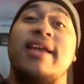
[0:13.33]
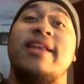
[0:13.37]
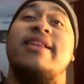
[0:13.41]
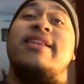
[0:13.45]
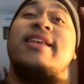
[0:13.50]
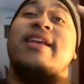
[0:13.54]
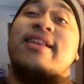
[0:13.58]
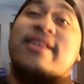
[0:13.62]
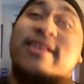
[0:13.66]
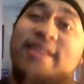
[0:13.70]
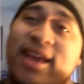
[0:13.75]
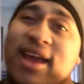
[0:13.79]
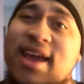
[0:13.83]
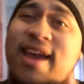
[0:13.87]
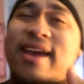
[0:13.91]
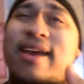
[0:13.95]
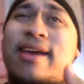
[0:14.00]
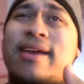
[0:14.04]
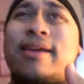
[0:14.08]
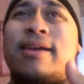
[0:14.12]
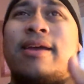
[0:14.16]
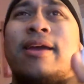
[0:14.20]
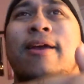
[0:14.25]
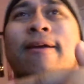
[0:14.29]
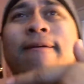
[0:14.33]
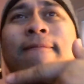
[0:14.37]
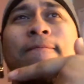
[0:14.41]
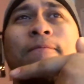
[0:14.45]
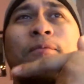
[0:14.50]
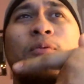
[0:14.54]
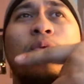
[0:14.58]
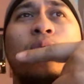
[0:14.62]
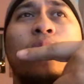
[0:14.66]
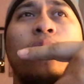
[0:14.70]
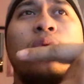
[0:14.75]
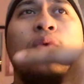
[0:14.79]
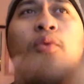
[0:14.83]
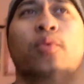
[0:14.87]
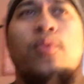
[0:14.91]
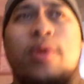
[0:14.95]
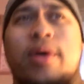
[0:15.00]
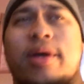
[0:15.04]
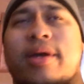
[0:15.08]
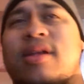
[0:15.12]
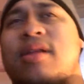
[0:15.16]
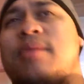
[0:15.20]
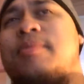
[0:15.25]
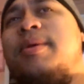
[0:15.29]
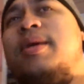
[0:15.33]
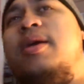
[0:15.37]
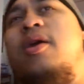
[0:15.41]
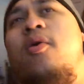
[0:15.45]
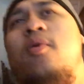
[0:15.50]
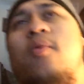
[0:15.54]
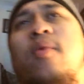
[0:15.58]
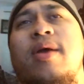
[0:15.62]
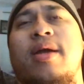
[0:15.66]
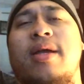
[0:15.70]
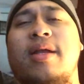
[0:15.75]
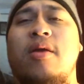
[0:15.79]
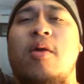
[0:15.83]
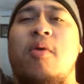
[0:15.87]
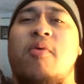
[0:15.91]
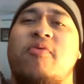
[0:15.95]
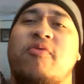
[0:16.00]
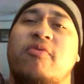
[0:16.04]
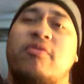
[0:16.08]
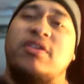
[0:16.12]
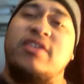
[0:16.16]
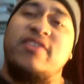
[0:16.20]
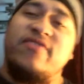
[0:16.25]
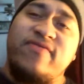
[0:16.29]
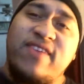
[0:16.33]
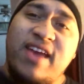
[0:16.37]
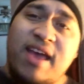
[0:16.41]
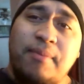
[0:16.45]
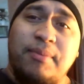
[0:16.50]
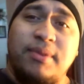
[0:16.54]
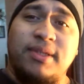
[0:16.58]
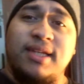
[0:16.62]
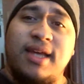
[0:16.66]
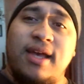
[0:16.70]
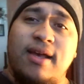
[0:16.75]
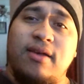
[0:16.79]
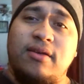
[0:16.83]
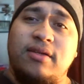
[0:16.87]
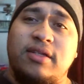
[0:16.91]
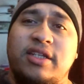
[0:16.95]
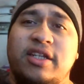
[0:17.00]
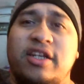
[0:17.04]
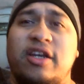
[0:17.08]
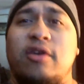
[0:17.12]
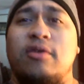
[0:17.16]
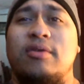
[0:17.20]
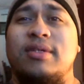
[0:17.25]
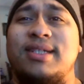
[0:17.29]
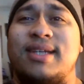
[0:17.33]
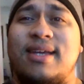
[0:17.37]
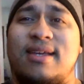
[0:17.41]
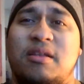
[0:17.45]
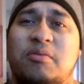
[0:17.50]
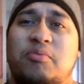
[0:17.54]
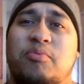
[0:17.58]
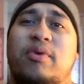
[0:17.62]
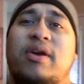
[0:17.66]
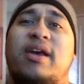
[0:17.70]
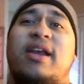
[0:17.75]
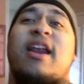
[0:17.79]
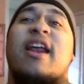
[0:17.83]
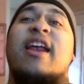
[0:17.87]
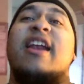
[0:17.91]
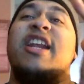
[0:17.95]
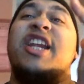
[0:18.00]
Today we're gonna be going over to family's house to go celebrate